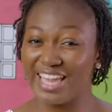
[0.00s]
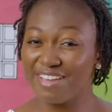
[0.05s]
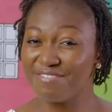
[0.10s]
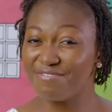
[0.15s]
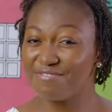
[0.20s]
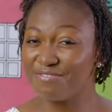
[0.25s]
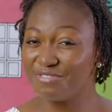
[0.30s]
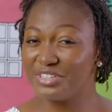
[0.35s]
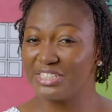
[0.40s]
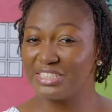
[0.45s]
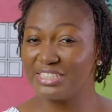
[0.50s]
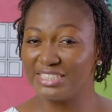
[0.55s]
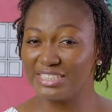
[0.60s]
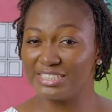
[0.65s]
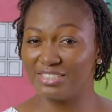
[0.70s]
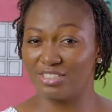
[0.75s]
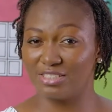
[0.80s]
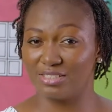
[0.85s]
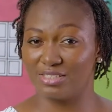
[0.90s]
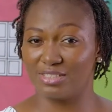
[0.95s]
every
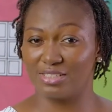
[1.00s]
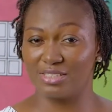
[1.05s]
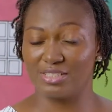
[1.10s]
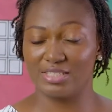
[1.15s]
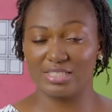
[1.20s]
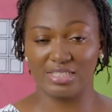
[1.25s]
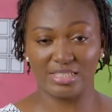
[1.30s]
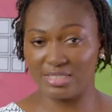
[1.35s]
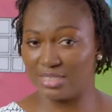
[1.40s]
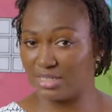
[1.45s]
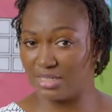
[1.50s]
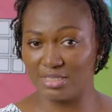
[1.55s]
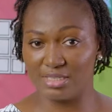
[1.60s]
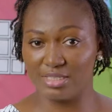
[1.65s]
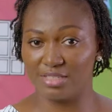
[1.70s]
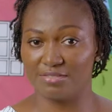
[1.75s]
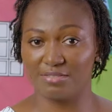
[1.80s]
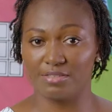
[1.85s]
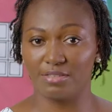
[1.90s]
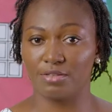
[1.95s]
digit in any
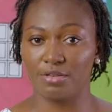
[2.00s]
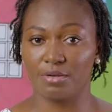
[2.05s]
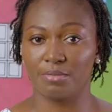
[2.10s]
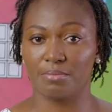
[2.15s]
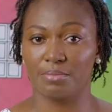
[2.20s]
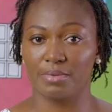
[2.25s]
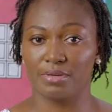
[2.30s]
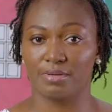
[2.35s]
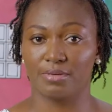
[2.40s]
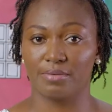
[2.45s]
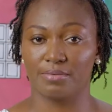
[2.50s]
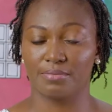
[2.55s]
given number.